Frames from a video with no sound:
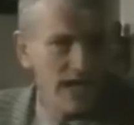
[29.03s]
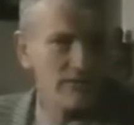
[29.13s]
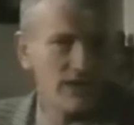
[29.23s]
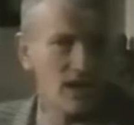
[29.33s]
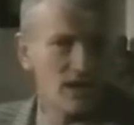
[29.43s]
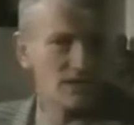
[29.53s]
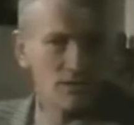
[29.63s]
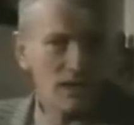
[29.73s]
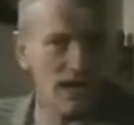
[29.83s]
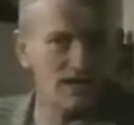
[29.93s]
He regards
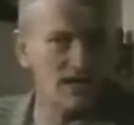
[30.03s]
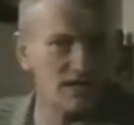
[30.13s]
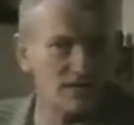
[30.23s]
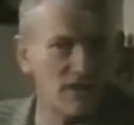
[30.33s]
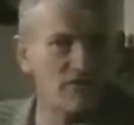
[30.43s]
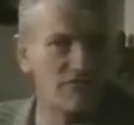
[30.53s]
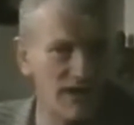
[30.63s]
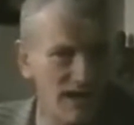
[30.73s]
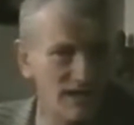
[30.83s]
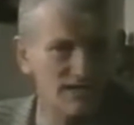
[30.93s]
all ideas of a
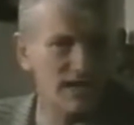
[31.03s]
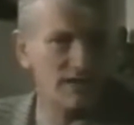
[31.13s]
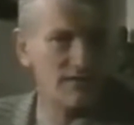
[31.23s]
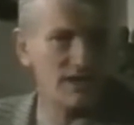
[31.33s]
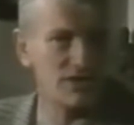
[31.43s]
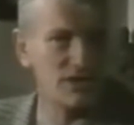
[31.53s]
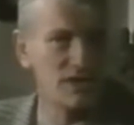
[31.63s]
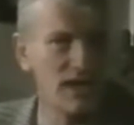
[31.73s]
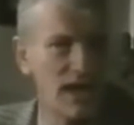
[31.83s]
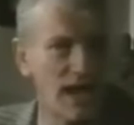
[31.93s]
final salvation